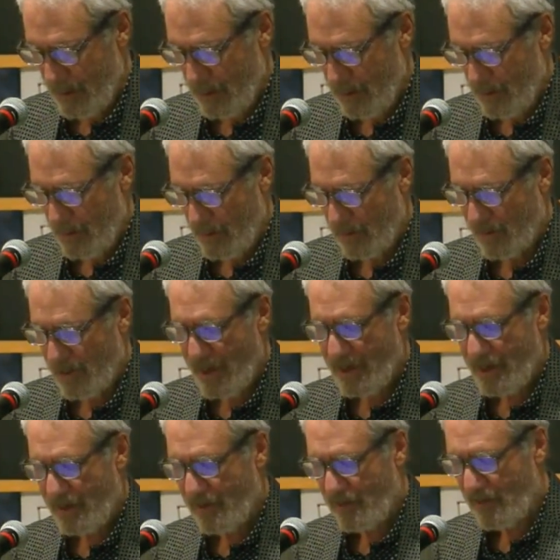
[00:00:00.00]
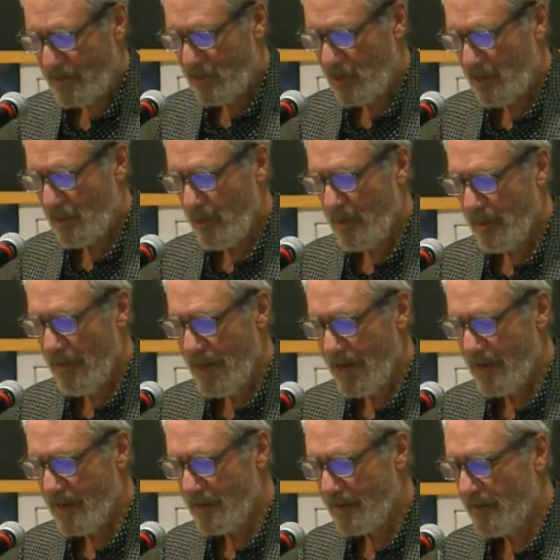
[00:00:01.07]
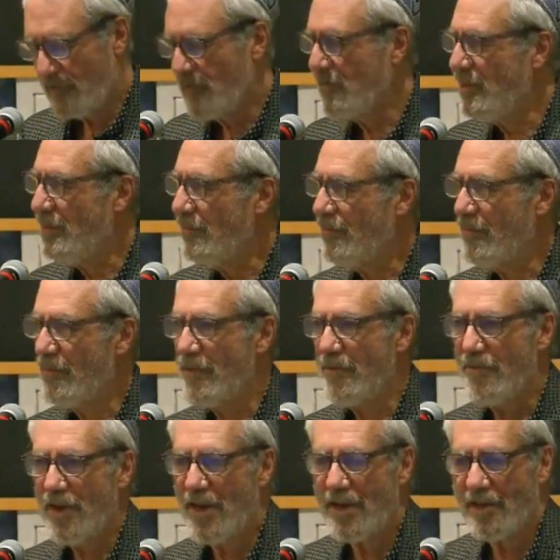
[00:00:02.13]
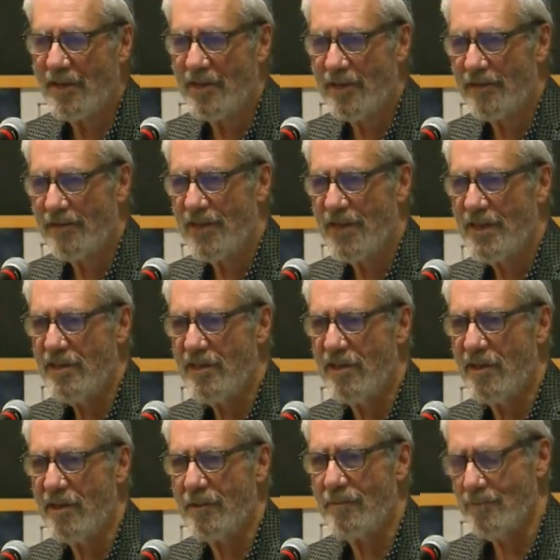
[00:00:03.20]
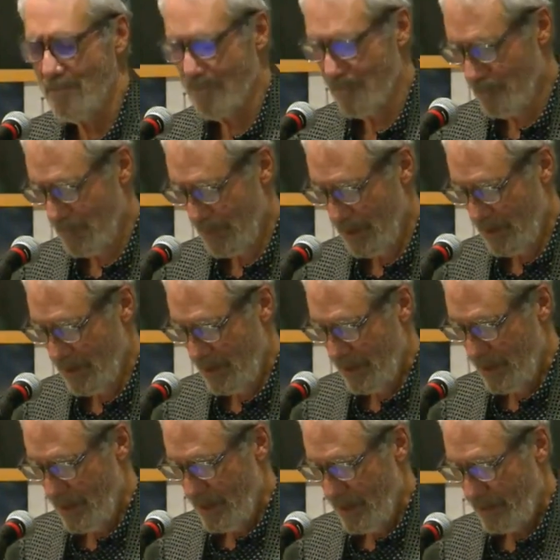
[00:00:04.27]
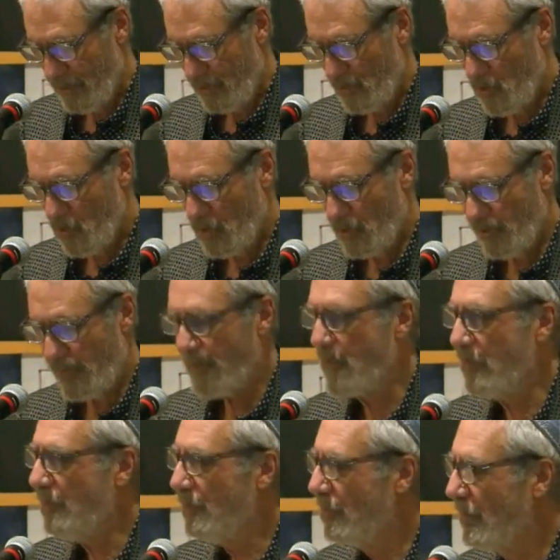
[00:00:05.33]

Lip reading: the setting is the Temple Mount seen from the valley of Hinnom. And there's a quote from